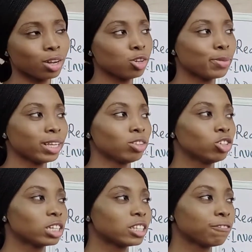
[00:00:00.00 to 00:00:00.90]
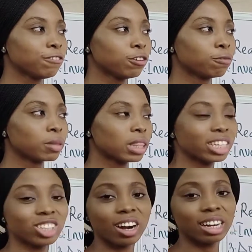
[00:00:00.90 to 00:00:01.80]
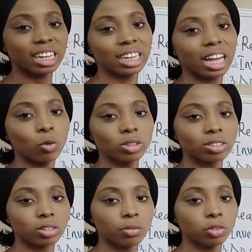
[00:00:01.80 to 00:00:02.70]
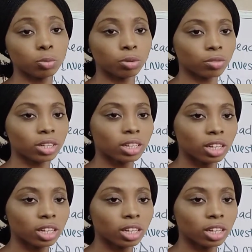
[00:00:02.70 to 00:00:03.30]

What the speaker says: You might just feel naturally that the language itself is boring.